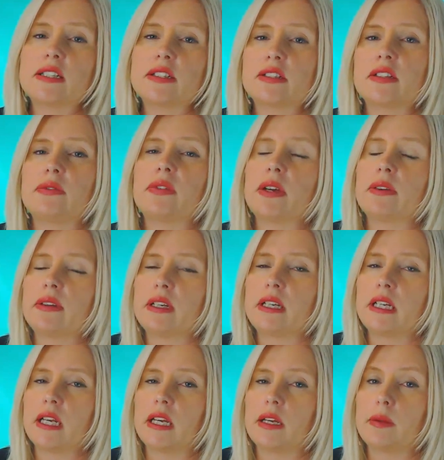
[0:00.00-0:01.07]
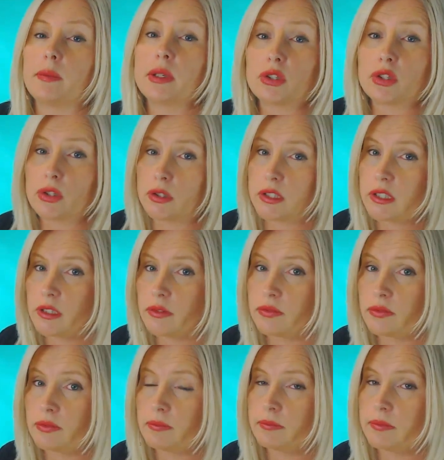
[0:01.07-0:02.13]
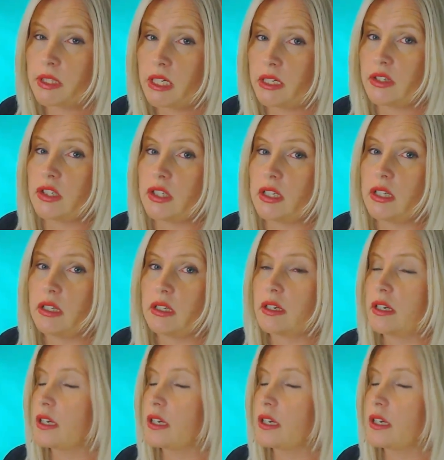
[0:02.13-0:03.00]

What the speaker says: it's a very intuitive energy.